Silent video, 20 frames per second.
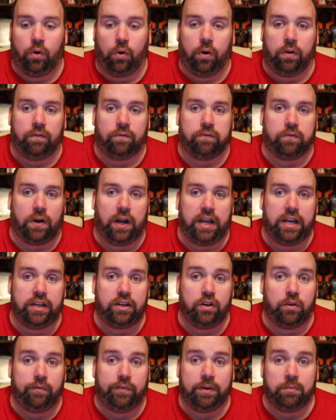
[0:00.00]
on
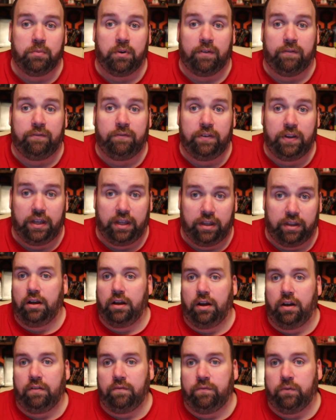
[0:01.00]
Friday, November 5th.
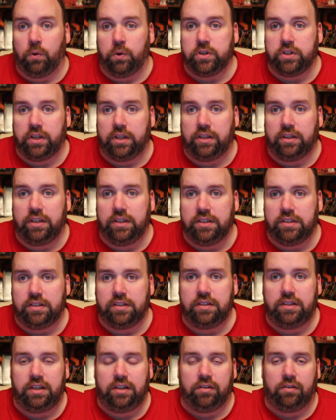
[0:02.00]
Unfortunately, this
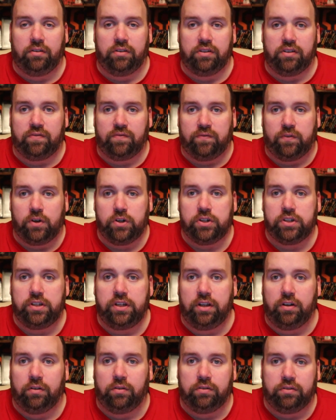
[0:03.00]
first
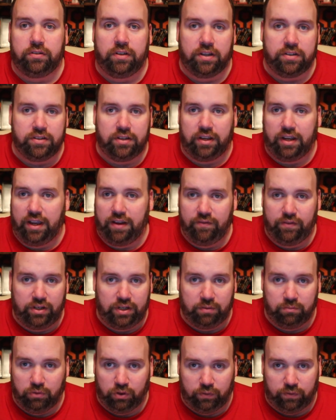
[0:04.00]
deal doesn't have
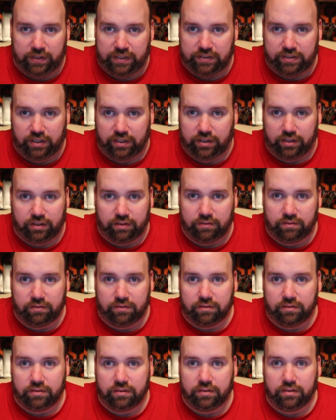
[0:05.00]
any movies in it.
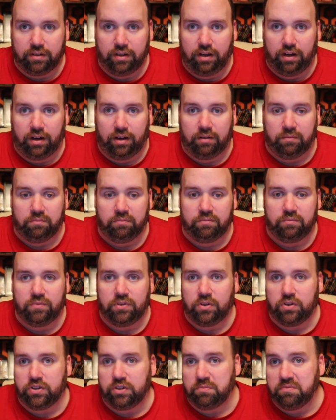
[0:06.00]

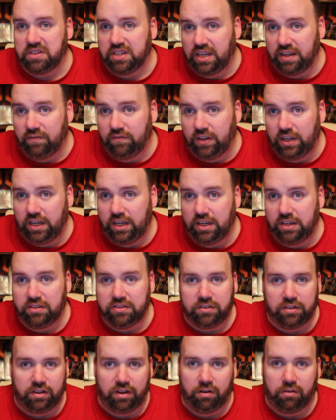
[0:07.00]
There's some
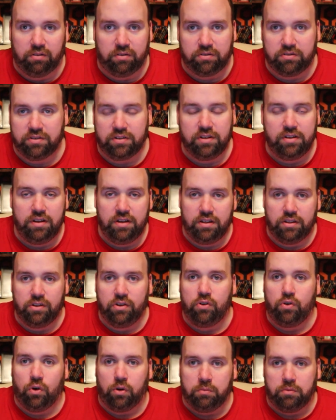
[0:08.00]
TVs, you know, there's
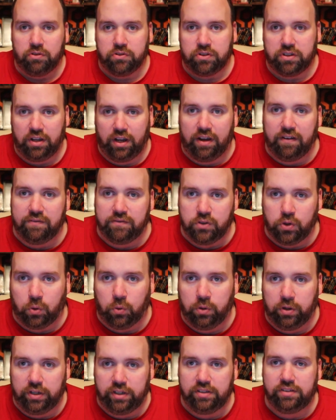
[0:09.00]
the normal stuff,
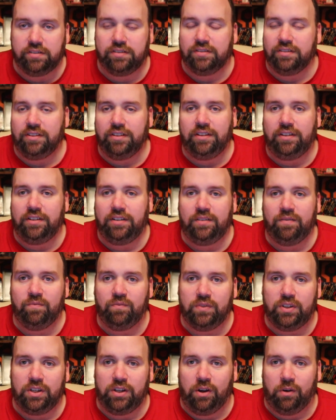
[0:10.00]
toys,
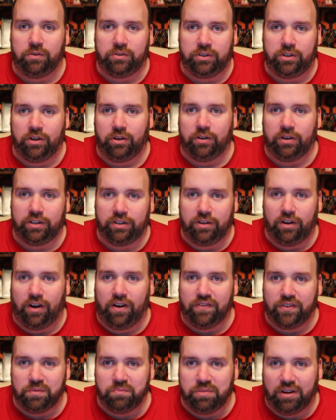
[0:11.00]
you know, Keurig
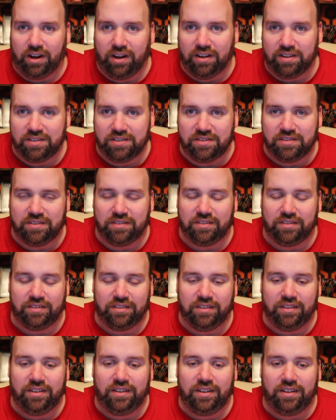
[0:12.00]
coffee pots,
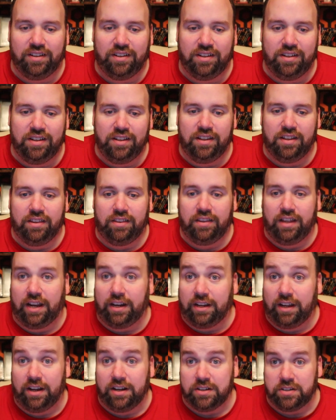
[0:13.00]

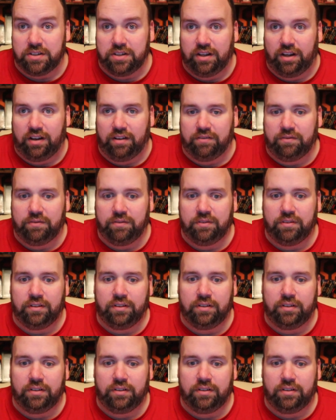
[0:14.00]
that kind of stuff.